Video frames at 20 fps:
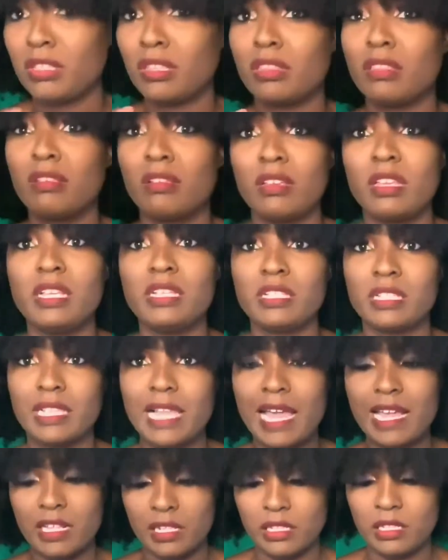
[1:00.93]
It's
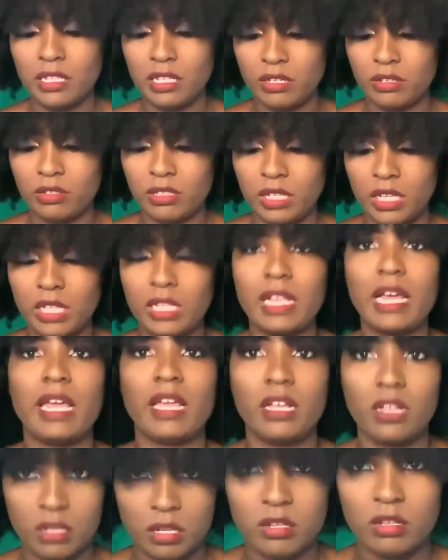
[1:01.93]
like literally
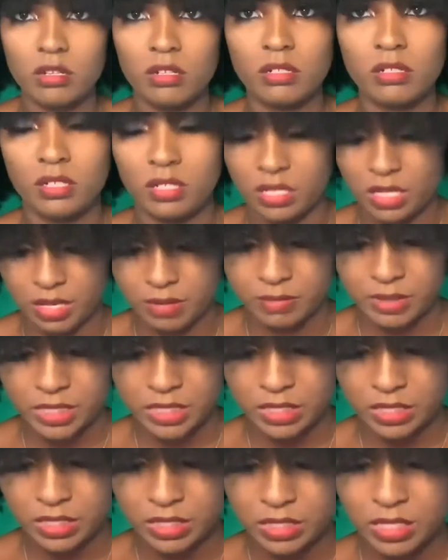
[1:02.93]
like
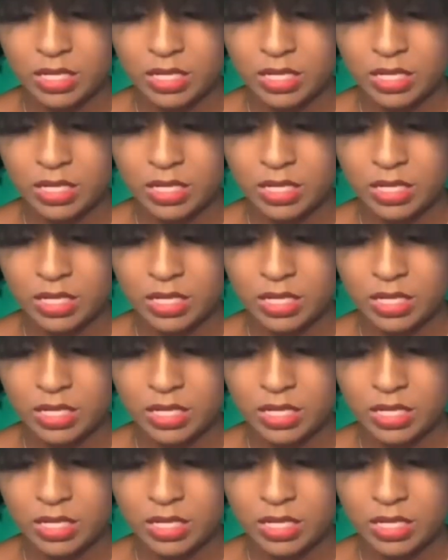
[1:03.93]
empty.